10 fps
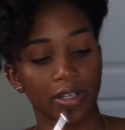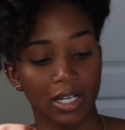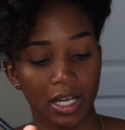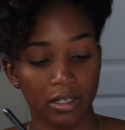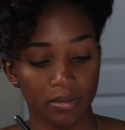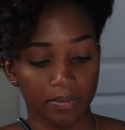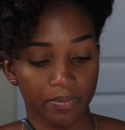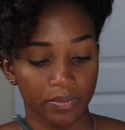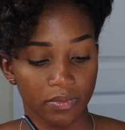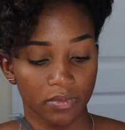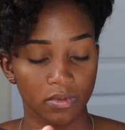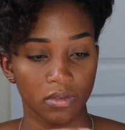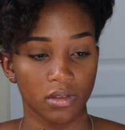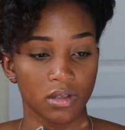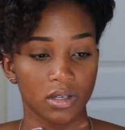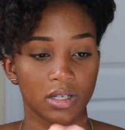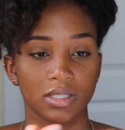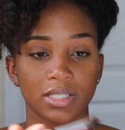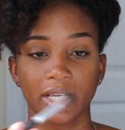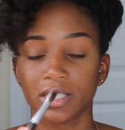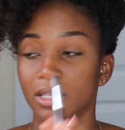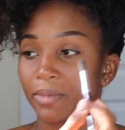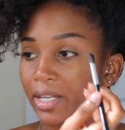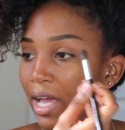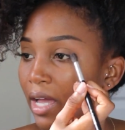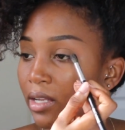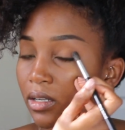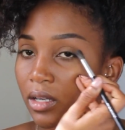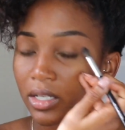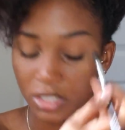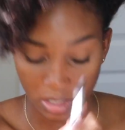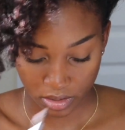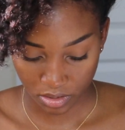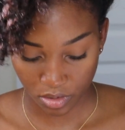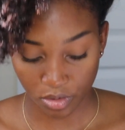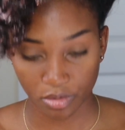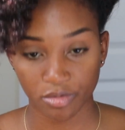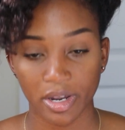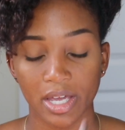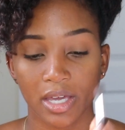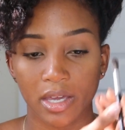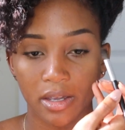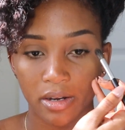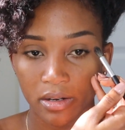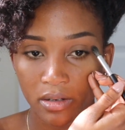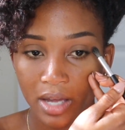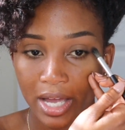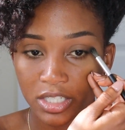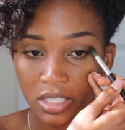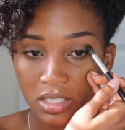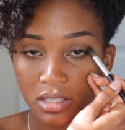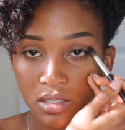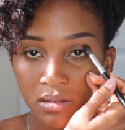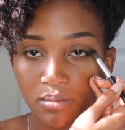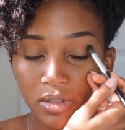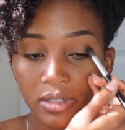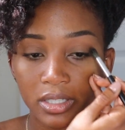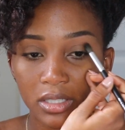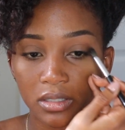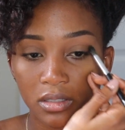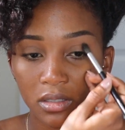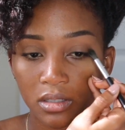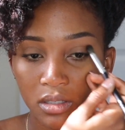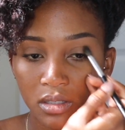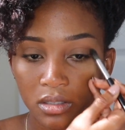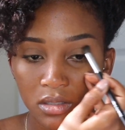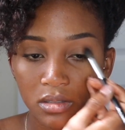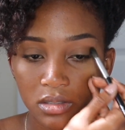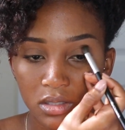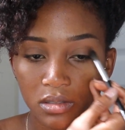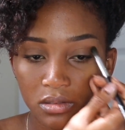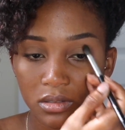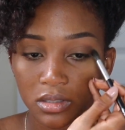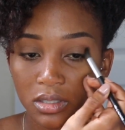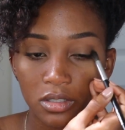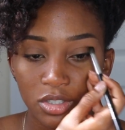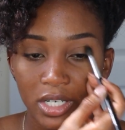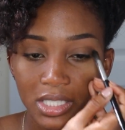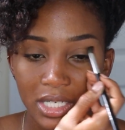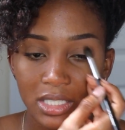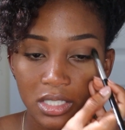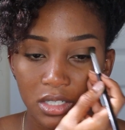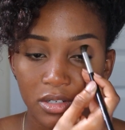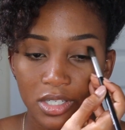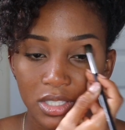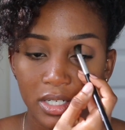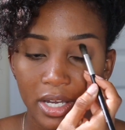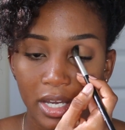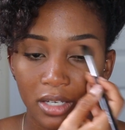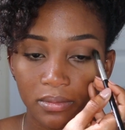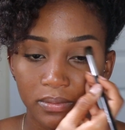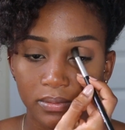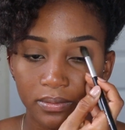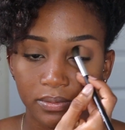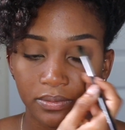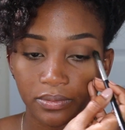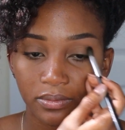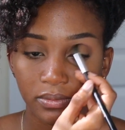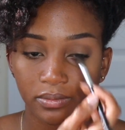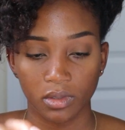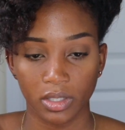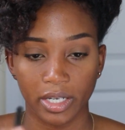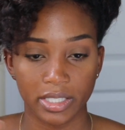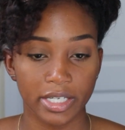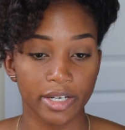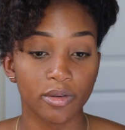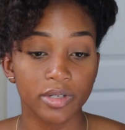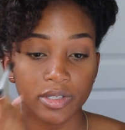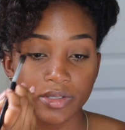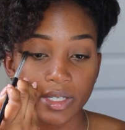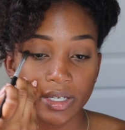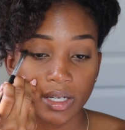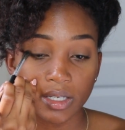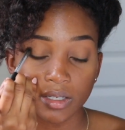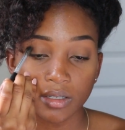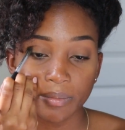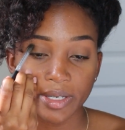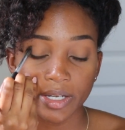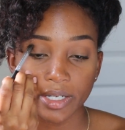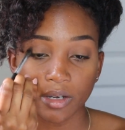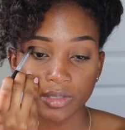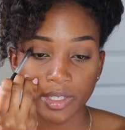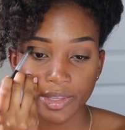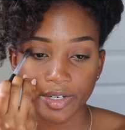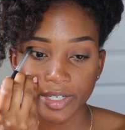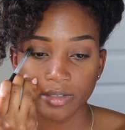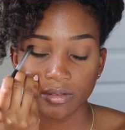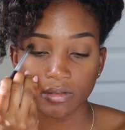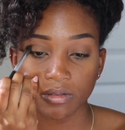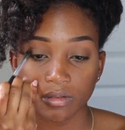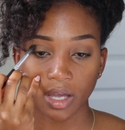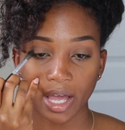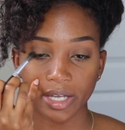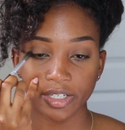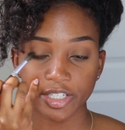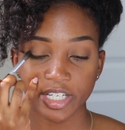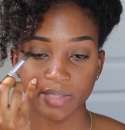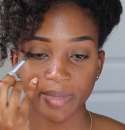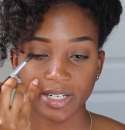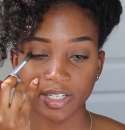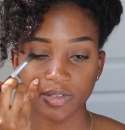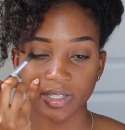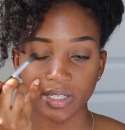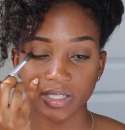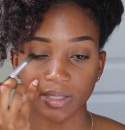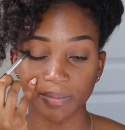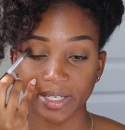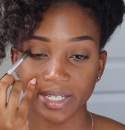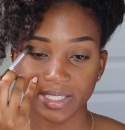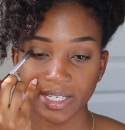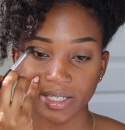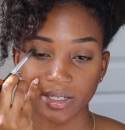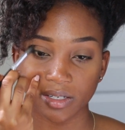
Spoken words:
like that. Take some of that and just go right here. Actually, just remember to use. Trace it into the crease of your eye. Like I said, you're only using a little bit on the outer third. And you're just mainly using this to place it.